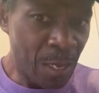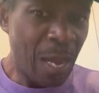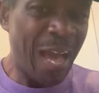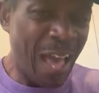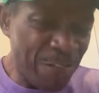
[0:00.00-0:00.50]

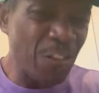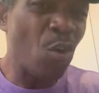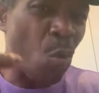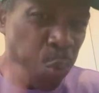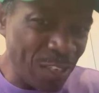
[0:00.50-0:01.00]
I have to
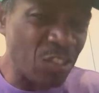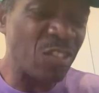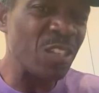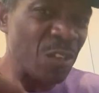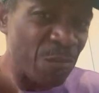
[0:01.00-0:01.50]

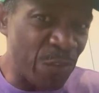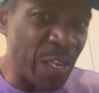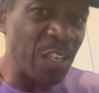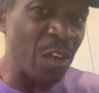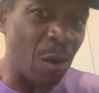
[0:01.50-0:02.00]
question the
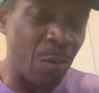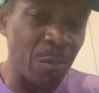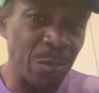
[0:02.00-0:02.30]
video.